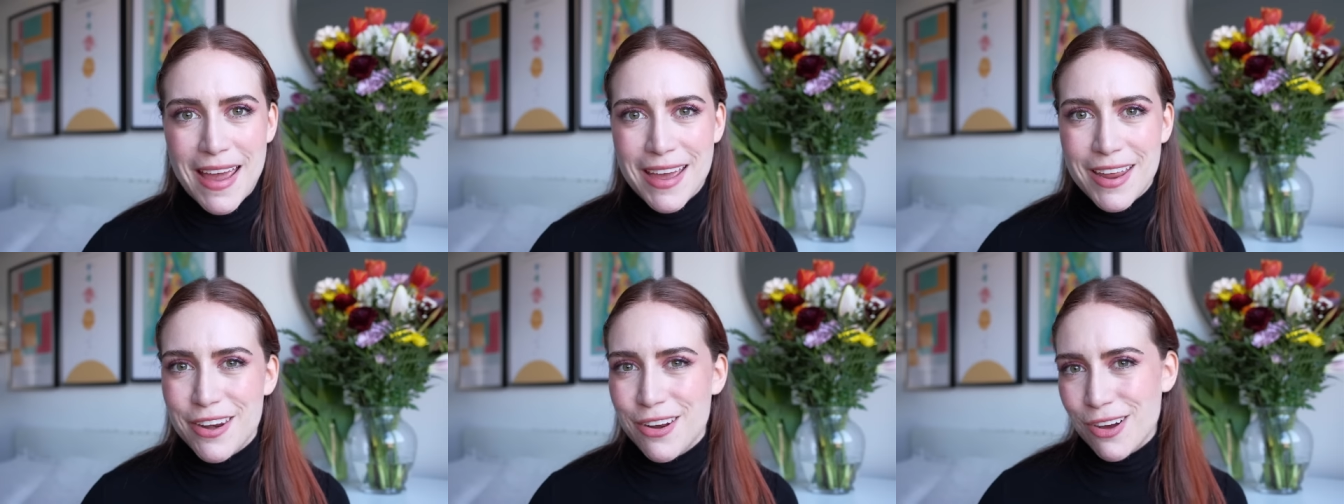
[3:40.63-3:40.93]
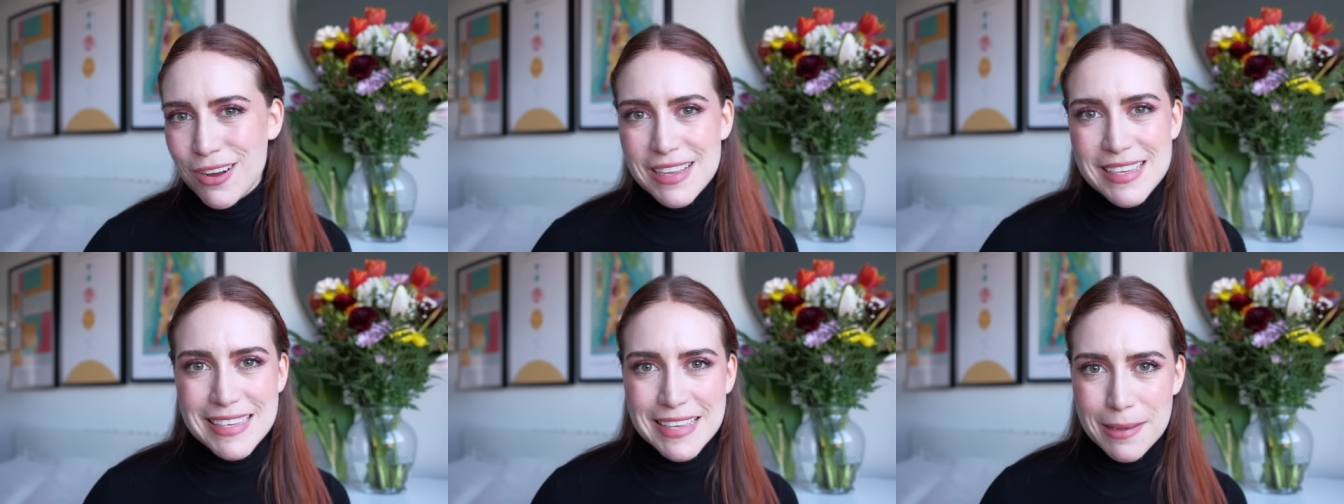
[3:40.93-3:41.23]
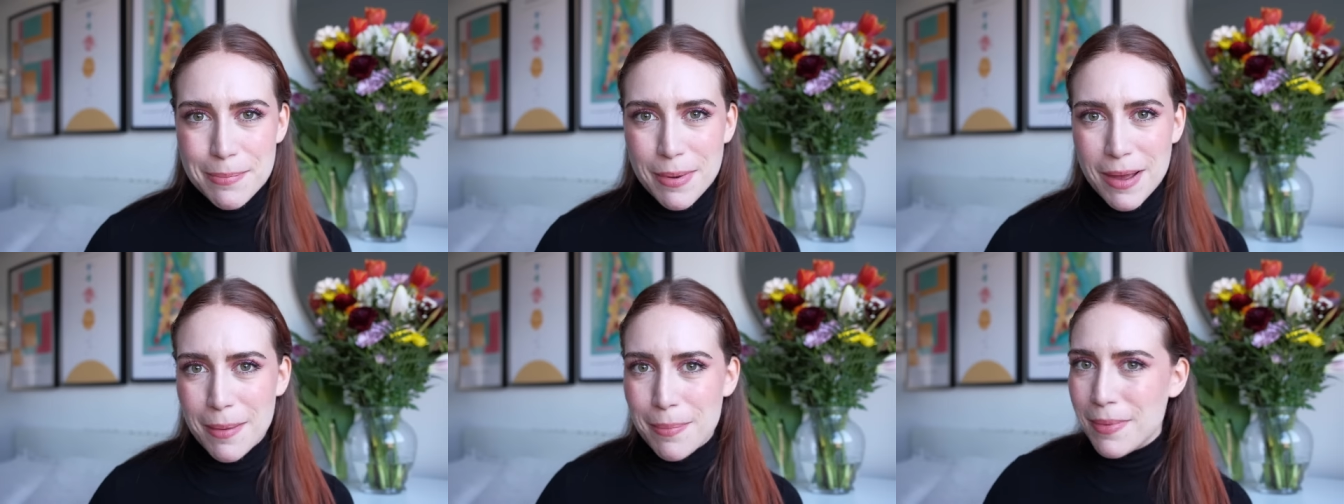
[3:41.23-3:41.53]
and not
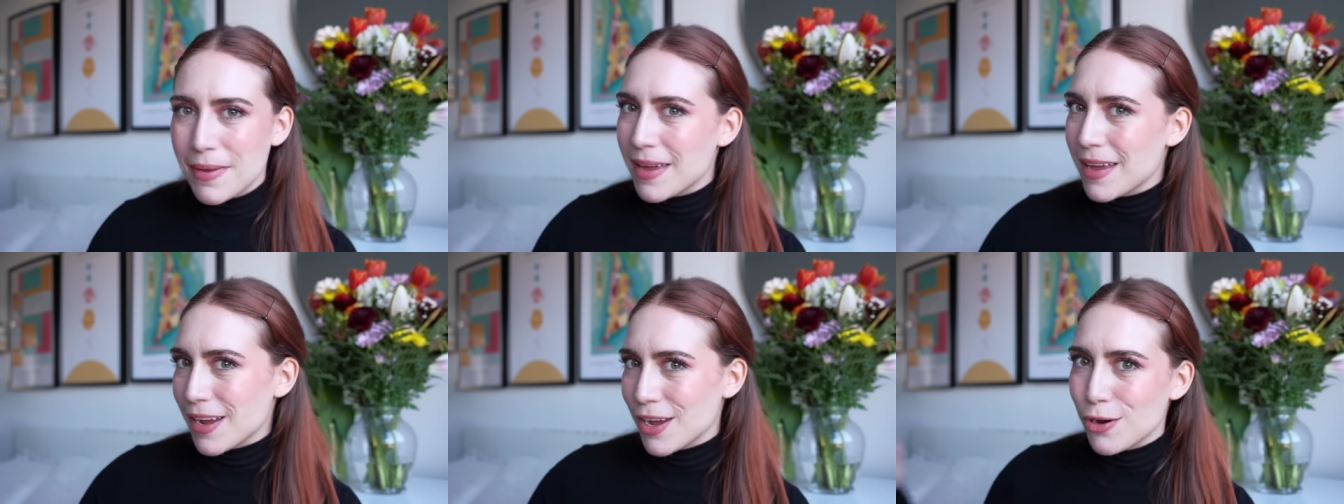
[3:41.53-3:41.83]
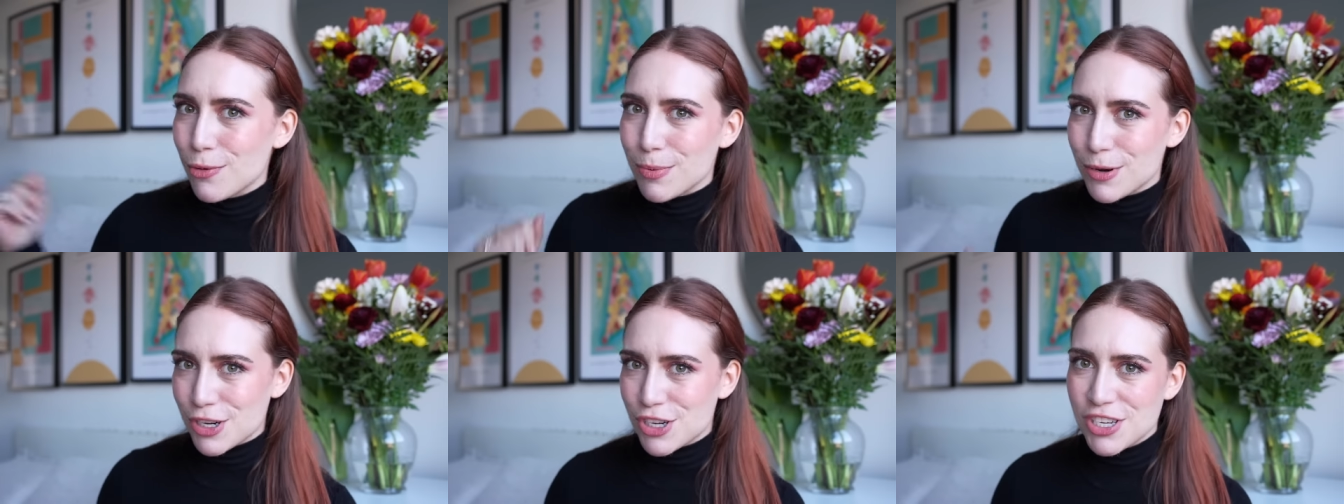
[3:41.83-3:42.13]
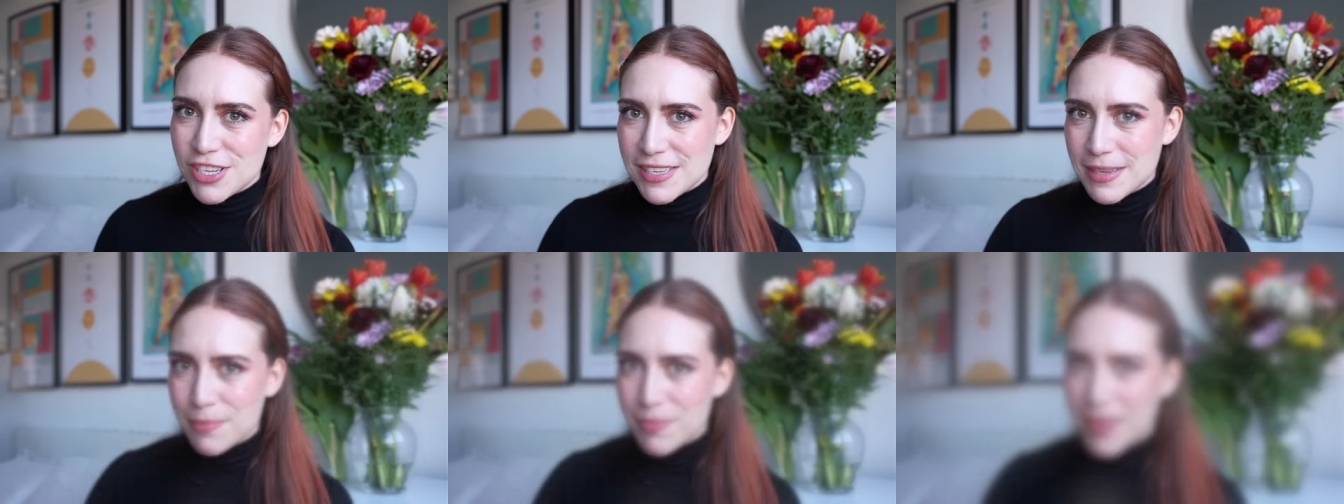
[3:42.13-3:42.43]
slip up and go
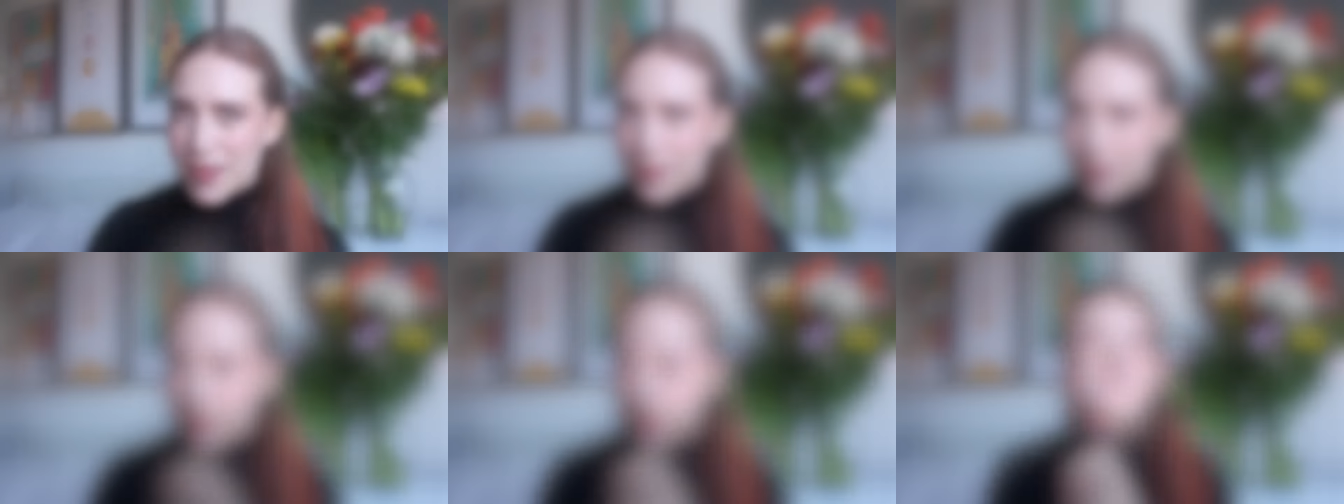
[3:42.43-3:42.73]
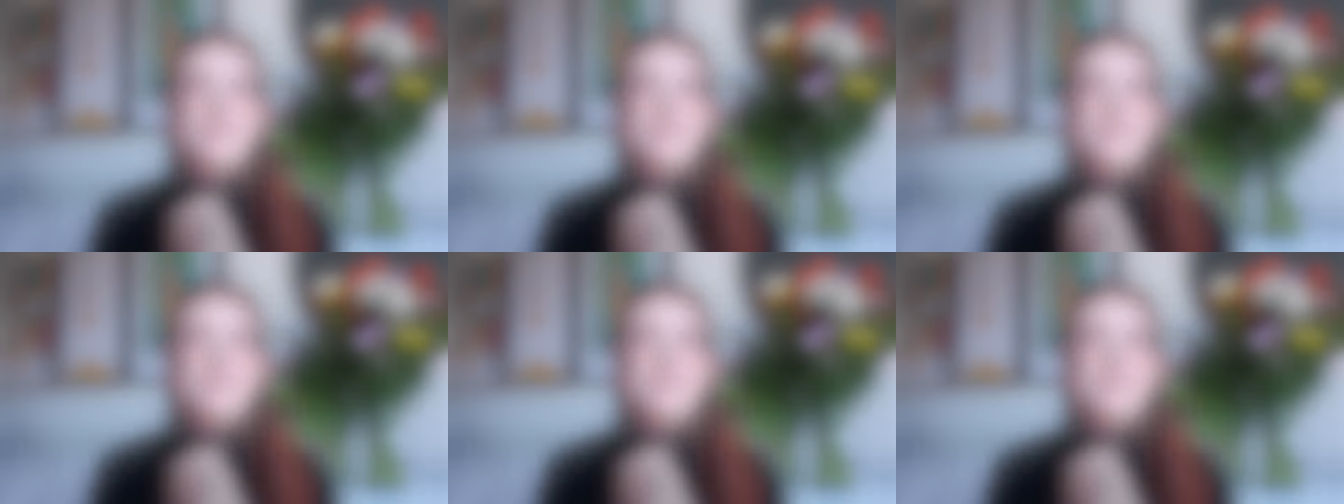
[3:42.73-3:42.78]
purchase something.